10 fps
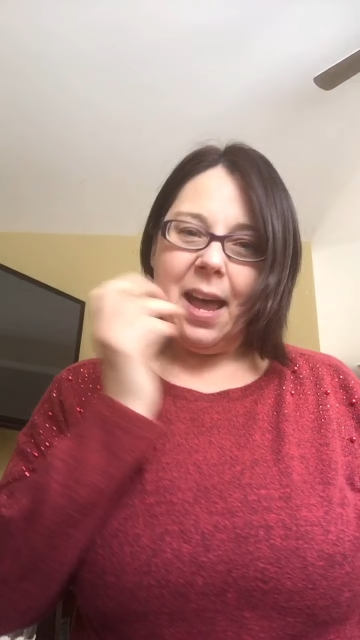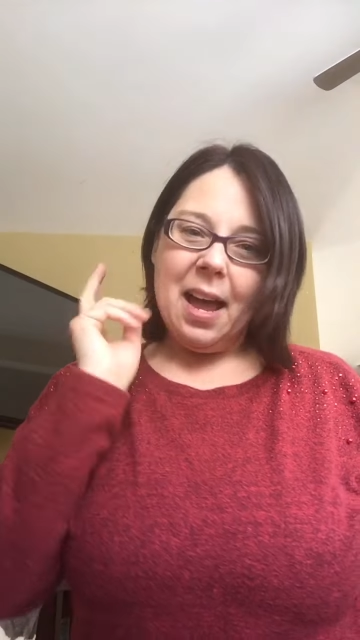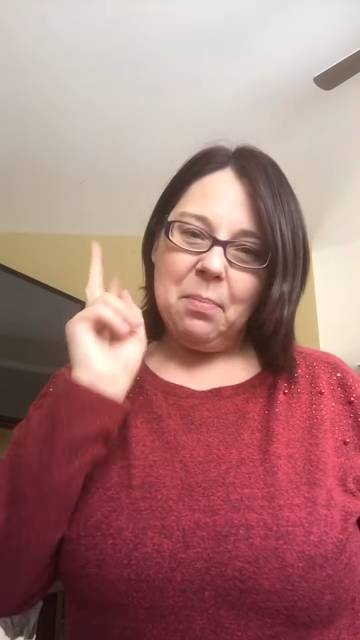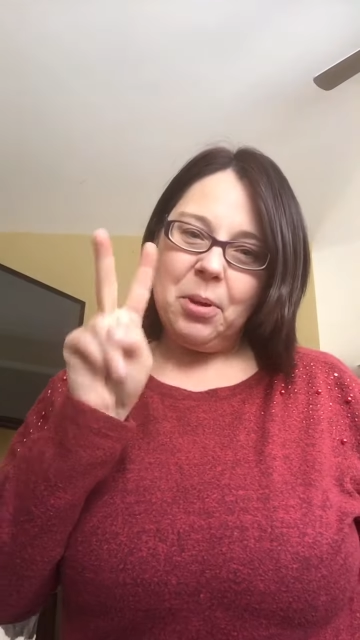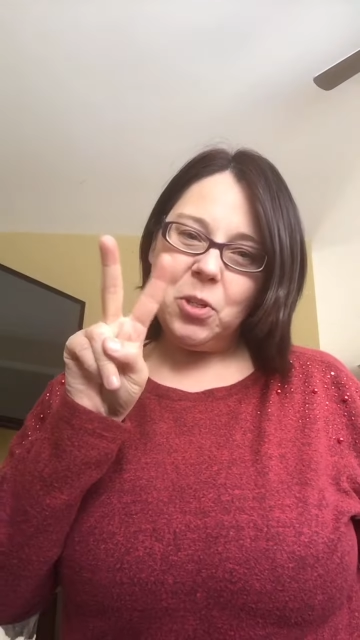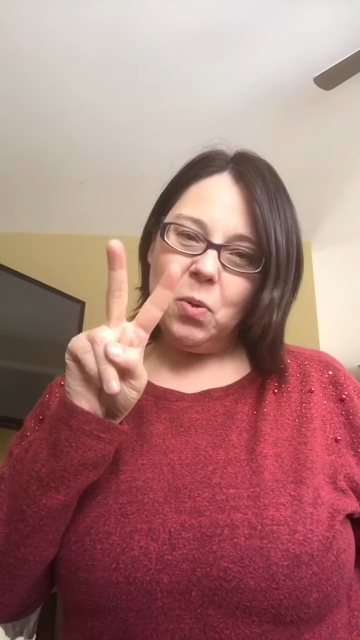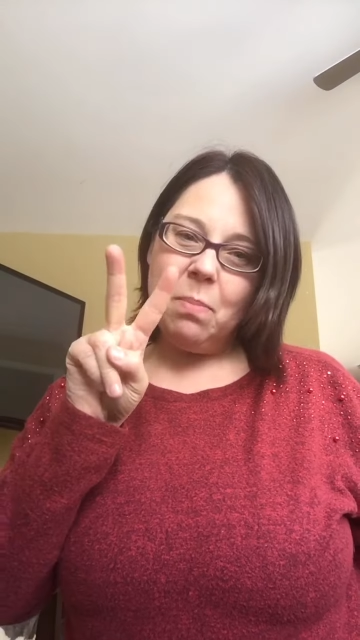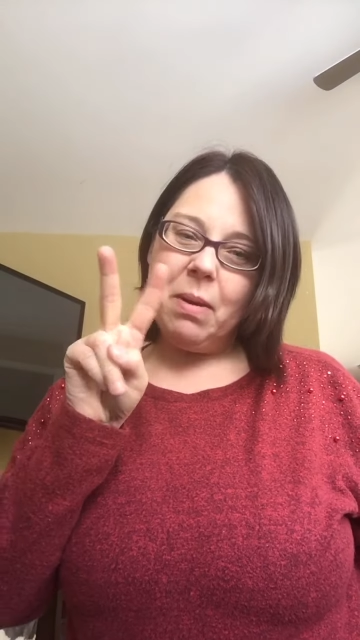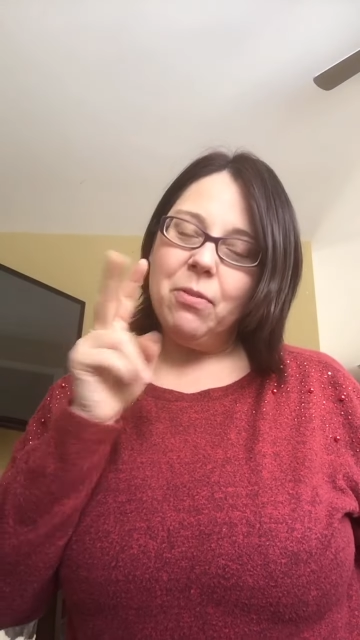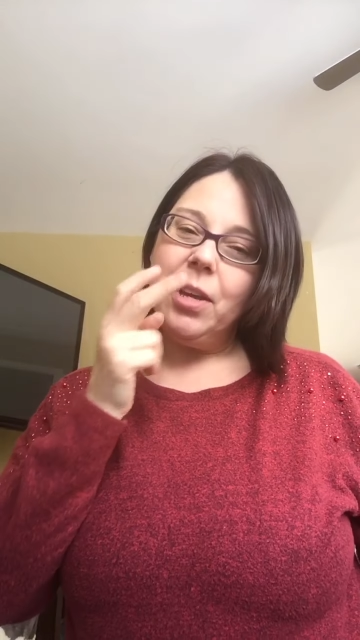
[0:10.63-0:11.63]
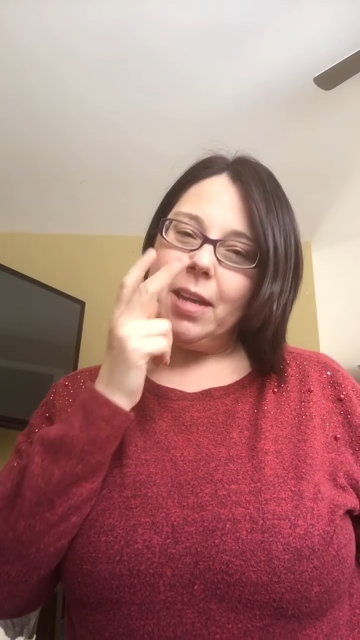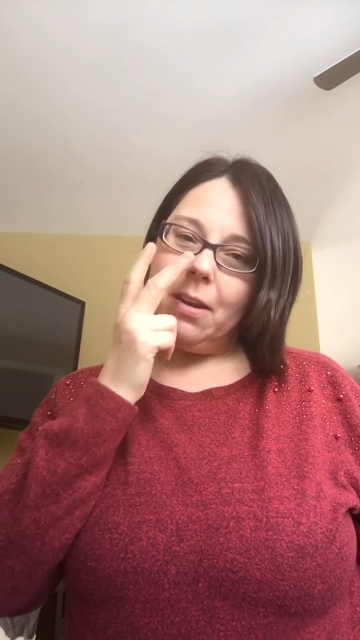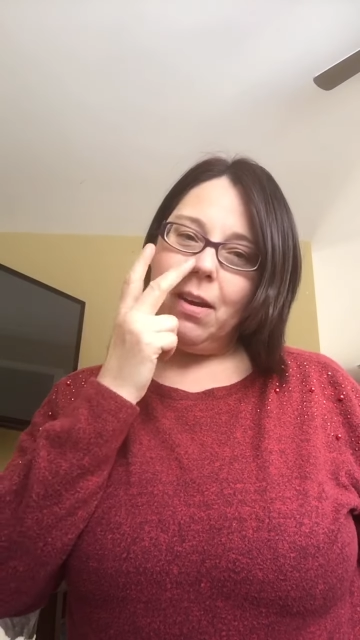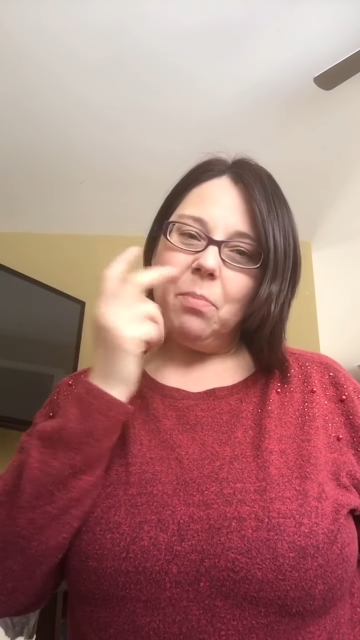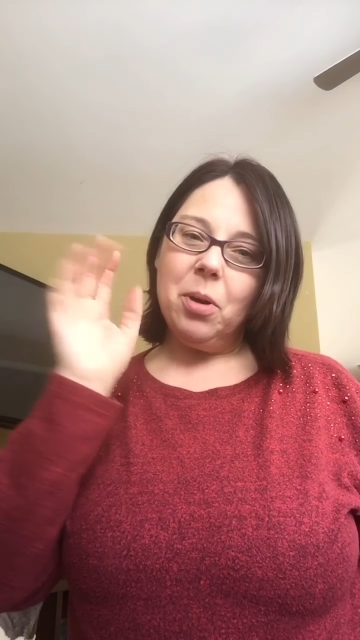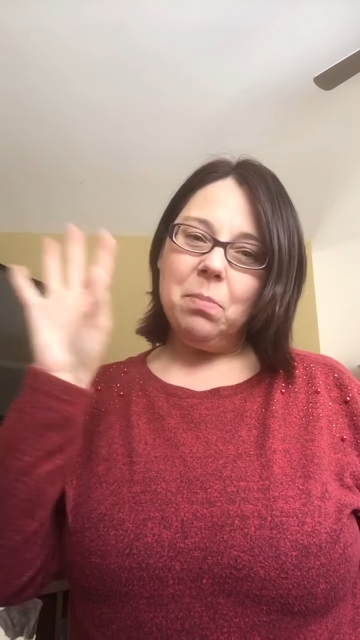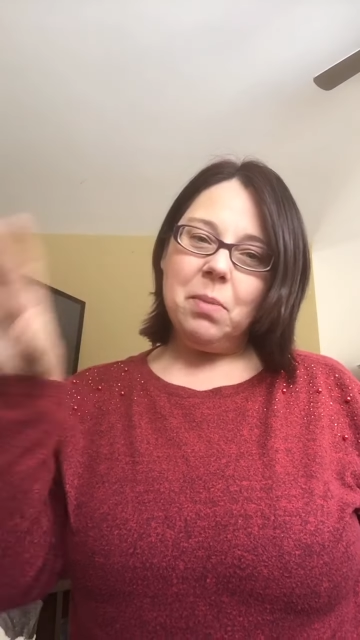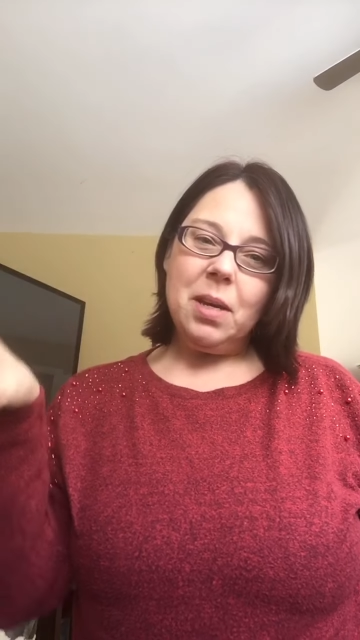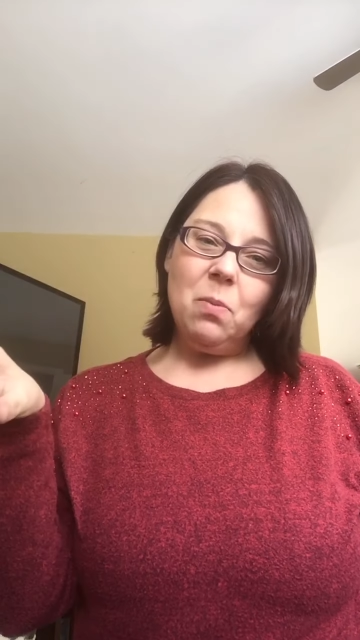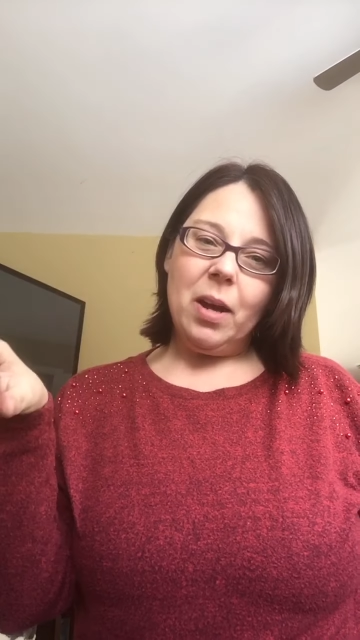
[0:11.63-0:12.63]
I put two up every year. I put a
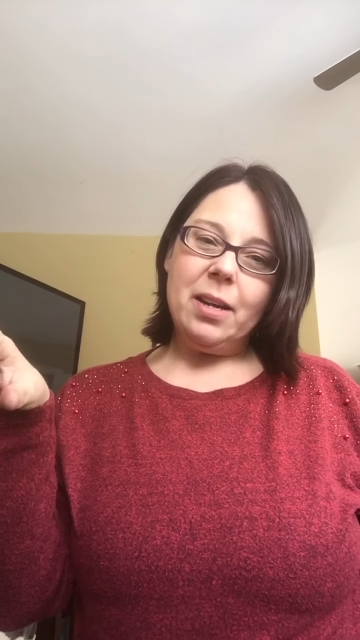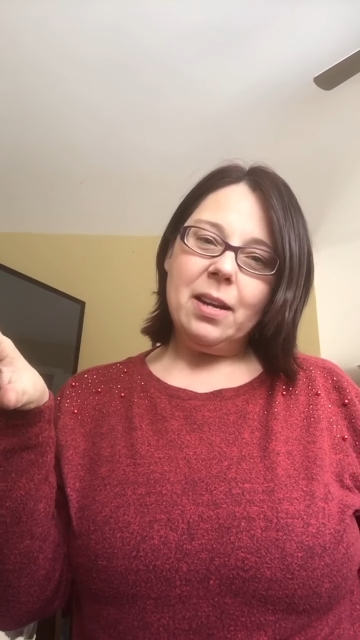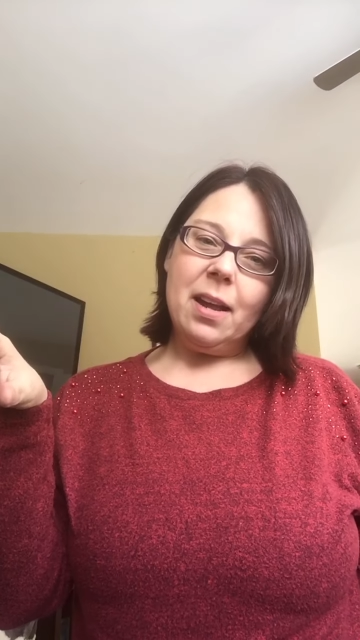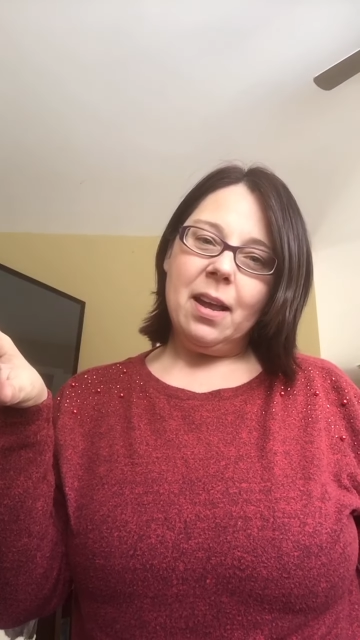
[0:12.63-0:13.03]
mini one